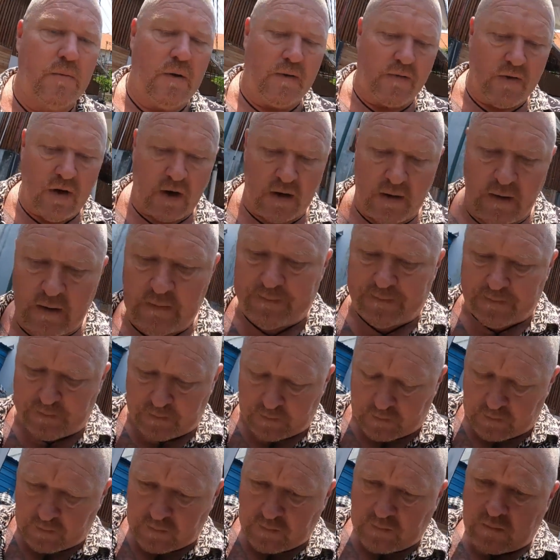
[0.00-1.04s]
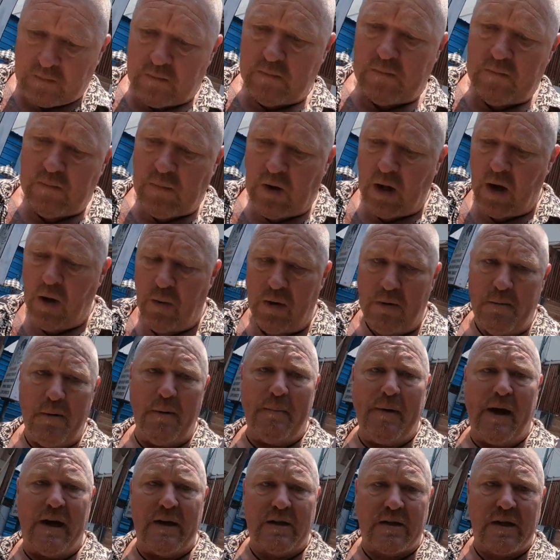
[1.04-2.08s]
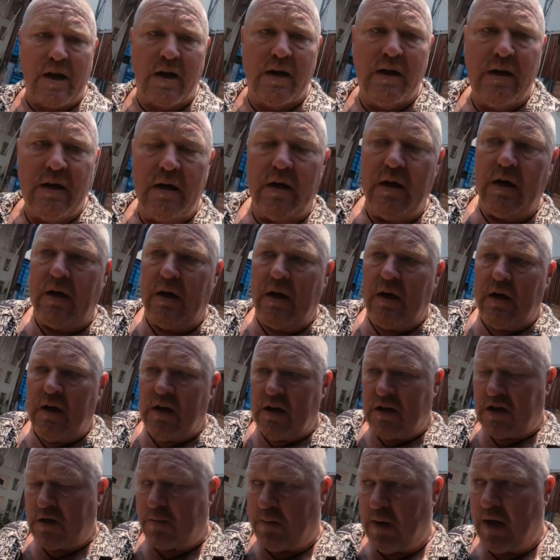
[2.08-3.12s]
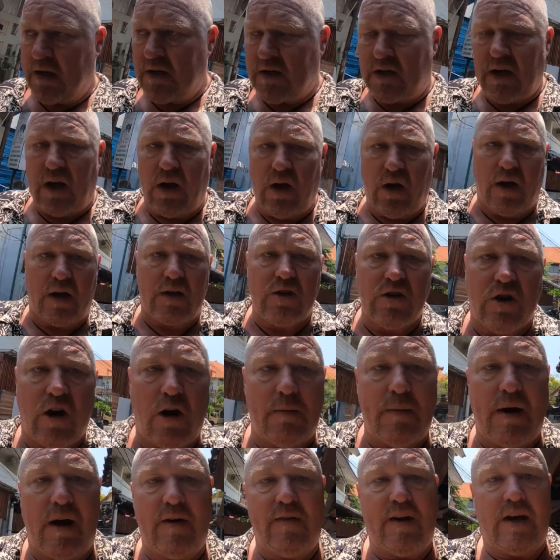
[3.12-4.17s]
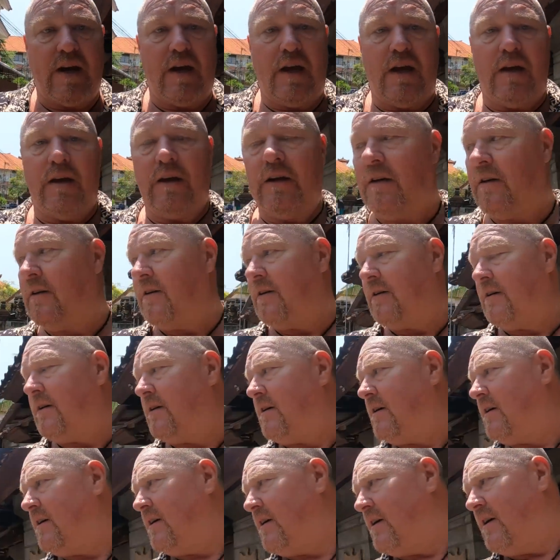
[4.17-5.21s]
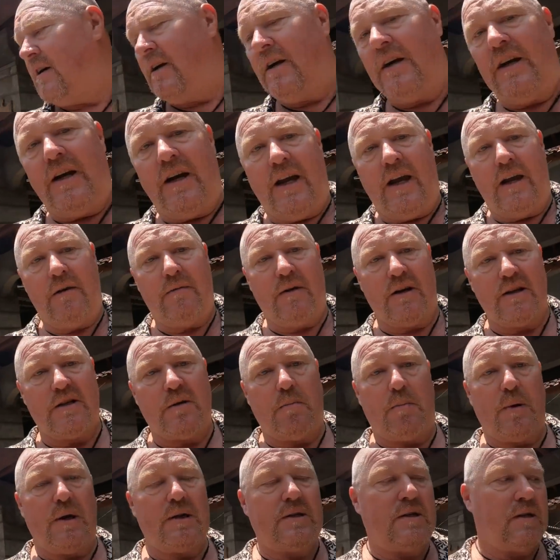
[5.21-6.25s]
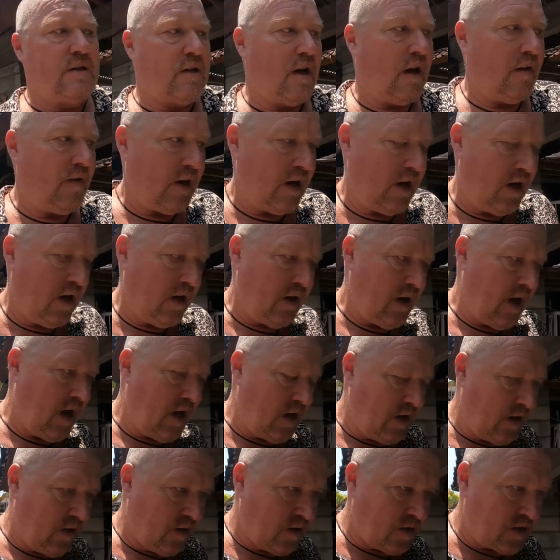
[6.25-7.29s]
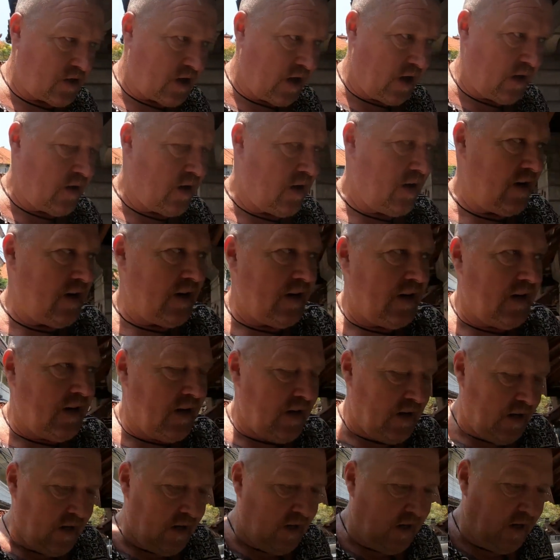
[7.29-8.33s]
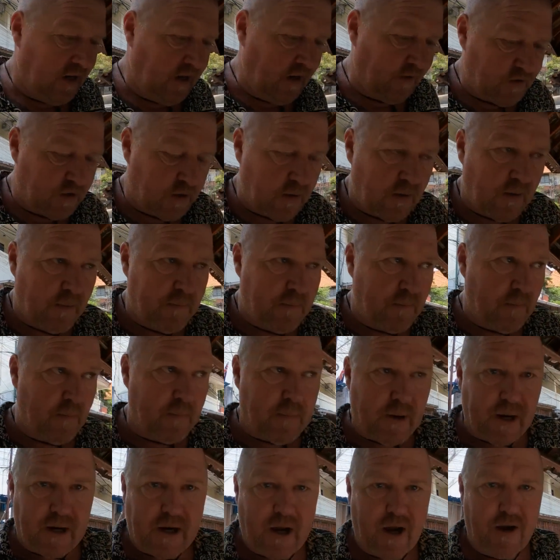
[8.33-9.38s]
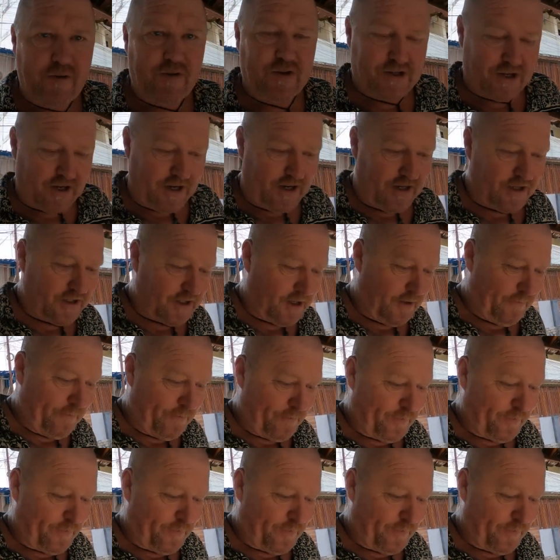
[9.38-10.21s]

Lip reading: we've got one of my mates spends a lot of time over here. He runs a business over here, and he also lives back overseas.